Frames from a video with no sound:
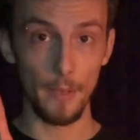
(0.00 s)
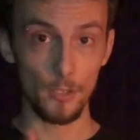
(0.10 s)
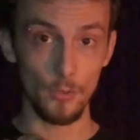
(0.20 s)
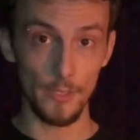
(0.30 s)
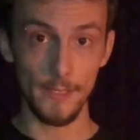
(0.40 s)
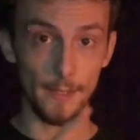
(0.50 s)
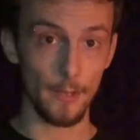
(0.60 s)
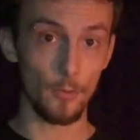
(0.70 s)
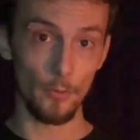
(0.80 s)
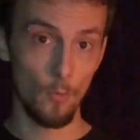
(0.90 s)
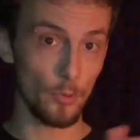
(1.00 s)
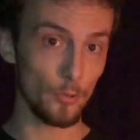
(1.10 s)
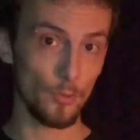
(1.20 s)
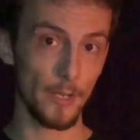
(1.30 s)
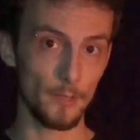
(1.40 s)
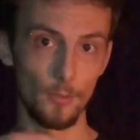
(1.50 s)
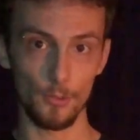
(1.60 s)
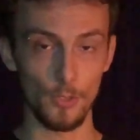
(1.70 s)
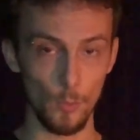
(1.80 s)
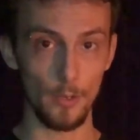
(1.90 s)
make sure you set that on all your tracks, not
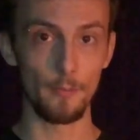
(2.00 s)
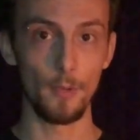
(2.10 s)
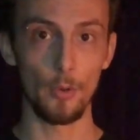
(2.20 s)
just one.